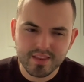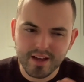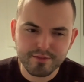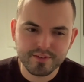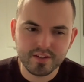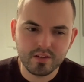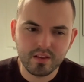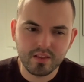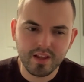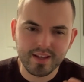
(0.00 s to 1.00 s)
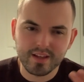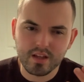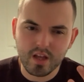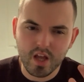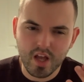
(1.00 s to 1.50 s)
that feel
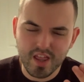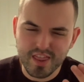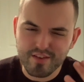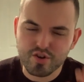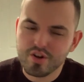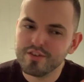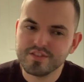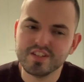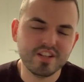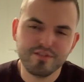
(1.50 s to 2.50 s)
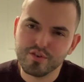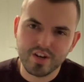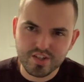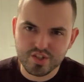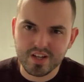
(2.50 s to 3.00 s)
like uh, they're enough to
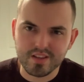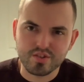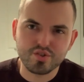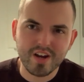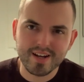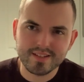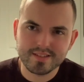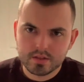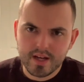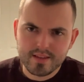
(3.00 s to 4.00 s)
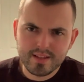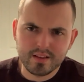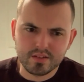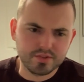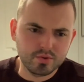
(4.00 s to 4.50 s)
differentiate the tracks. I think
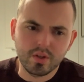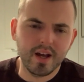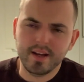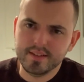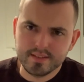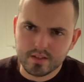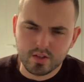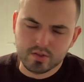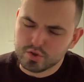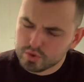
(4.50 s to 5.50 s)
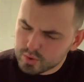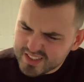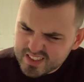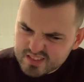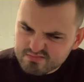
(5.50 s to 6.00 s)
Lazuli, uh,
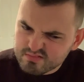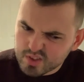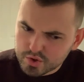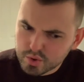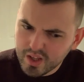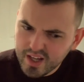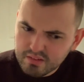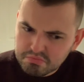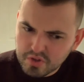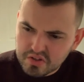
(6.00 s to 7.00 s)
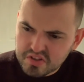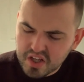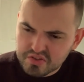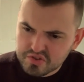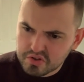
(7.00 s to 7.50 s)
Lazuli? Lazuli? I'm not
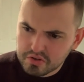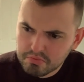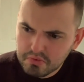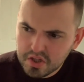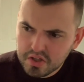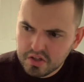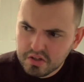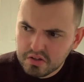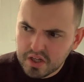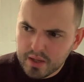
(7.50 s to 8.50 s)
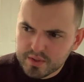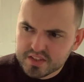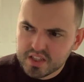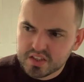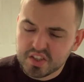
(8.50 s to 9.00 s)
entirely sure how
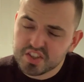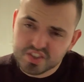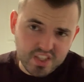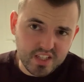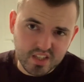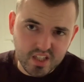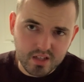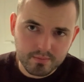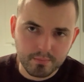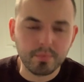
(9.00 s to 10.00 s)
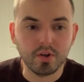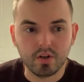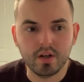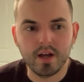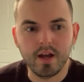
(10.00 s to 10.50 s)
exactly you say that.
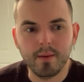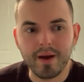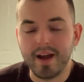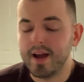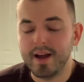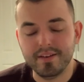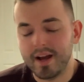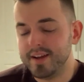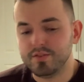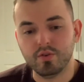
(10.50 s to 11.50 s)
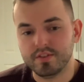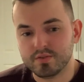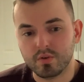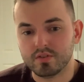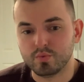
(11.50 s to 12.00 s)
But um, I, I, I adore
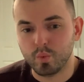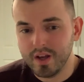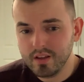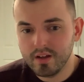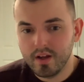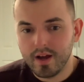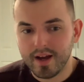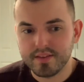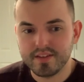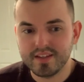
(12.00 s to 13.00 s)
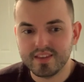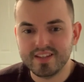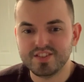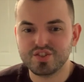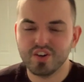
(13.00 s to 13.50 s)
this one as well. I think
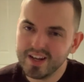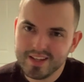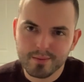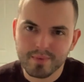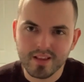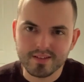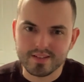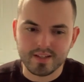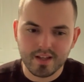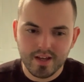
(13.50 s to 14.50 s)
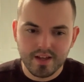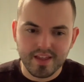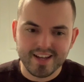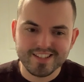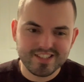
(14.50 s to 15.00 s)
the striking melody
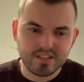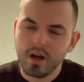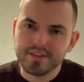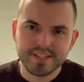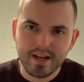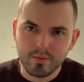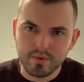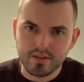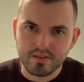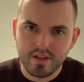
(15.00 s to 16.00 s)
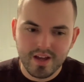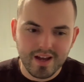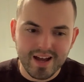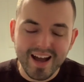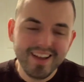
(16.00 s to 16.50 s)
that it starts out with
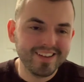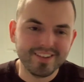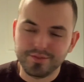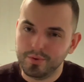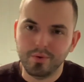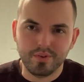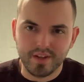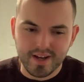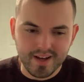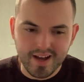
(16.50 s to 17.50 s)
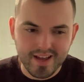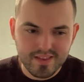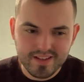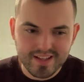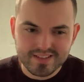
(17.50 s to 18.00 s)
I adore that. I, I
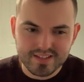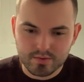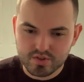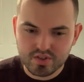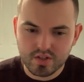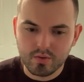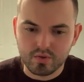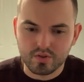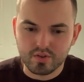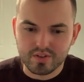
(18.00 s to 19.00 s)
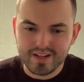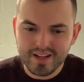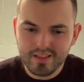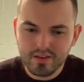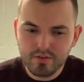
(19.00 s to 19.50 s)
think that sounds so good. And
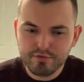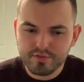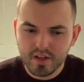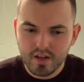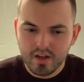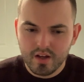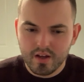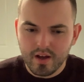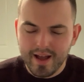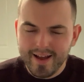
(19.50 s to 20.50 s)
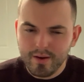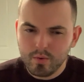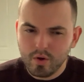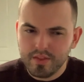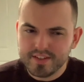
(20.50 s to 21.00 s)
I love
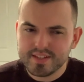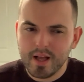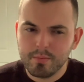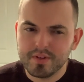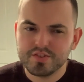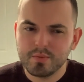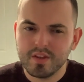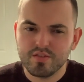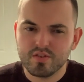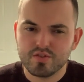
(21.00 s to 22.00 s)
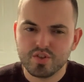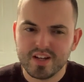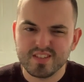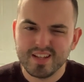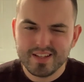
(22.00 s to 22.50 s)
how on this album and some of their other
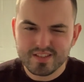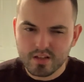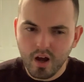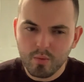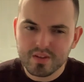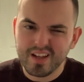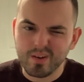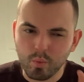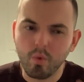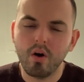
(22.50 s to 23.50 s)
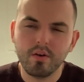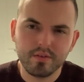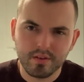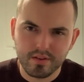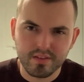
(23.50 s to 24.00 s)
tracks, they start with like
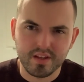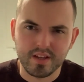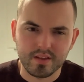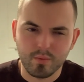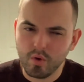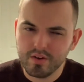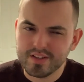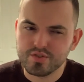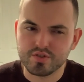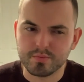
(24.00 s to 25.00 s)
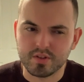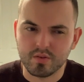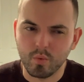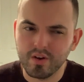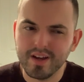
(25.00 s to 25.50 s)
one thing, the one instrument,
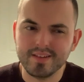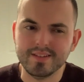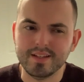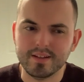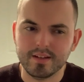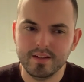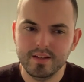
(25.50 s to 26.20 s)
the one idea,